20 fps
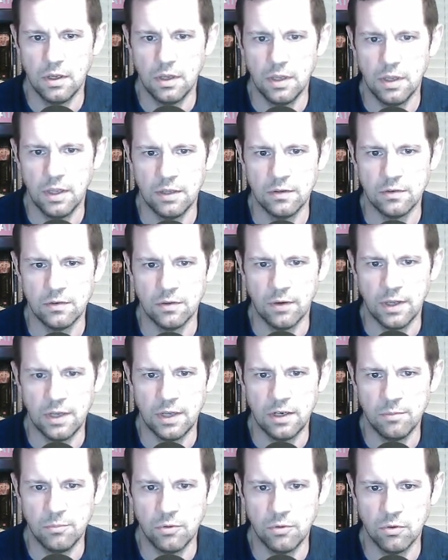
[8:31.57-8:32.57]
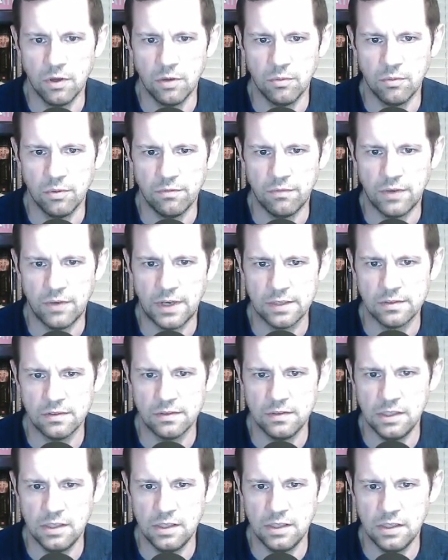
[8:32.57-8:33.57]
And so I ended up going with
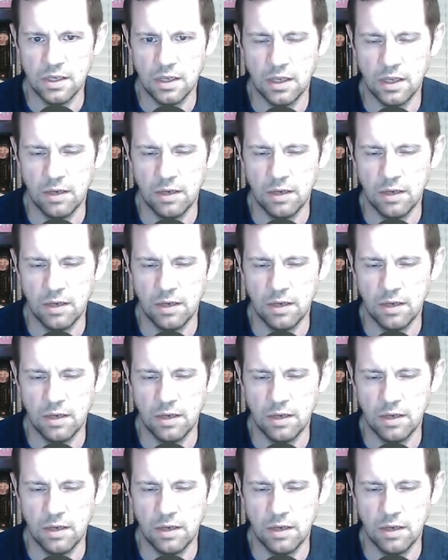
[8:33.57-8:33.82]
VoxD